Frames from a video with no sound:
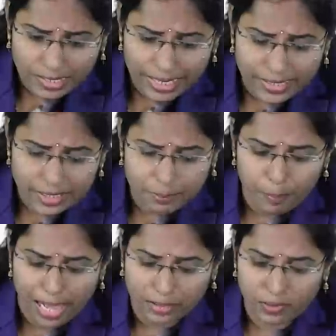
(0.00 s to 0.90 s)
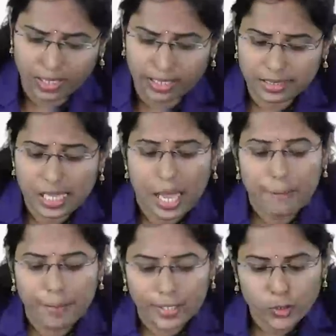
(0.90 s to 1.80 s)
Next pathway is
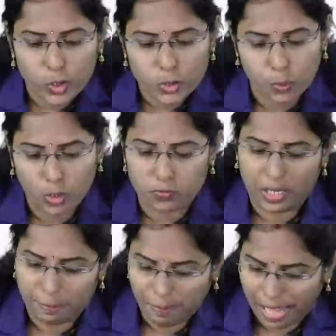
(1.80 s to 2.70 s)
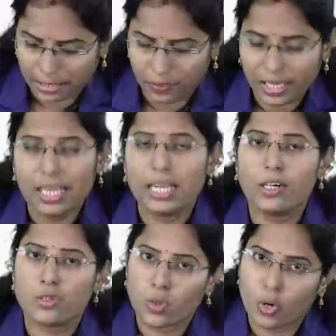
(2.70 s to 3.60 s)
pentose phosphate pathway.
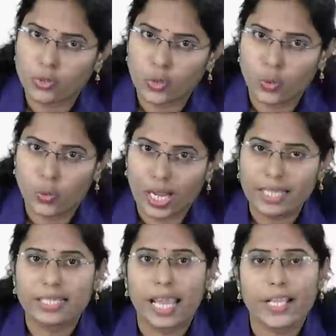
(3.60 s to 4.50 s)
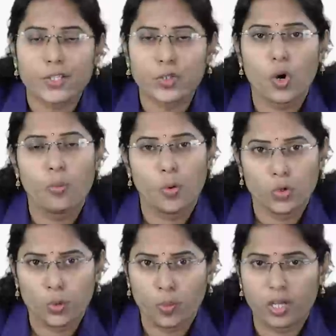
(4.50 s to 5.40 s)
It is also known as
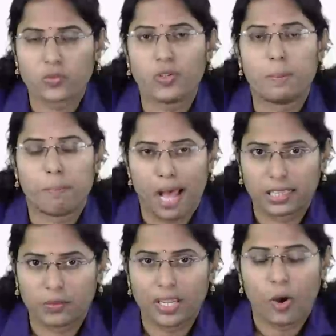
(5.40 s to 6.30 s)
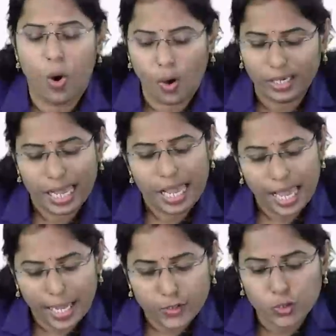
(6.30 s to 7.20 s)
hexomonophosphate pathway or
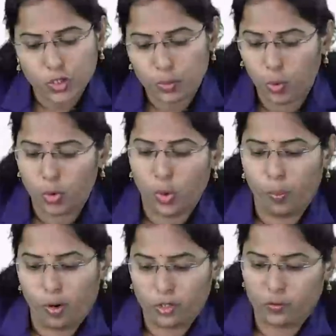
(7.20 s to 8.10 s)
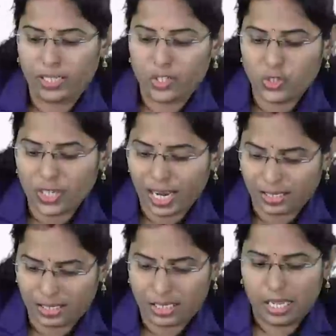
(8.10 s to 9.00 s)
hexose monophosphate
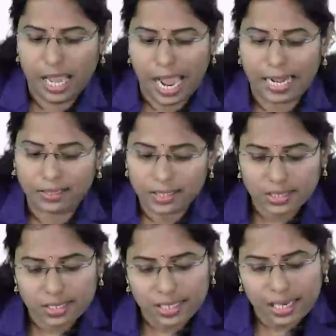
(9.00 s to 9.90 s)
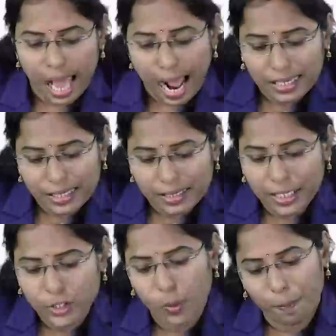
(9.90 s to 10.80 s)
shunt. And this is an
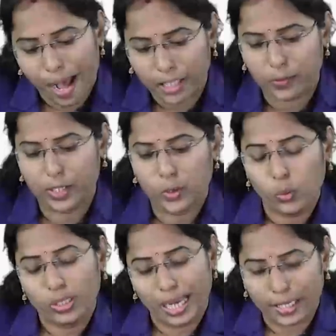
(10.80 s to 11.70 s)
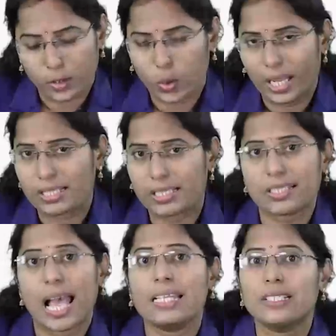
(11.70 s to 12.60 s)
alternative pathway to
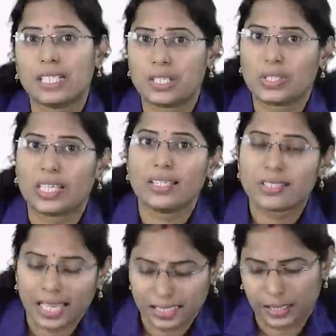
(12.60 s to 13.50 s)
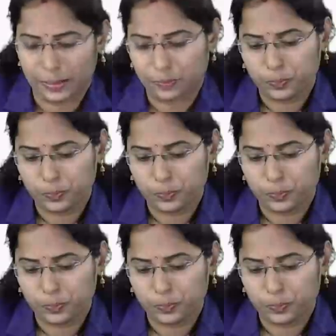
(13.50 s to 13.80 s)
glycolysis and TCA cycle